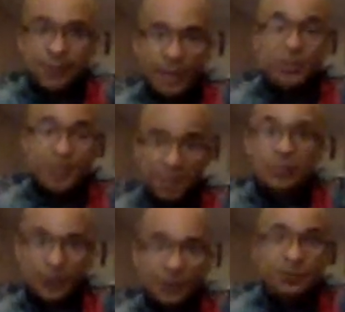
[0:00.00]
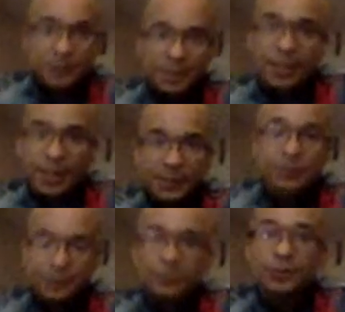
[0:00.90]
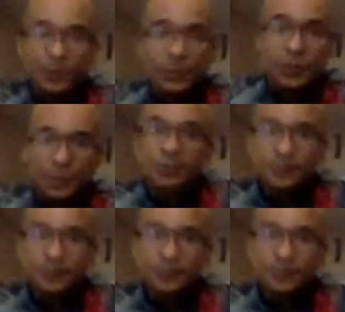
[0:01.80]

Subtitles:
that chamber to light, or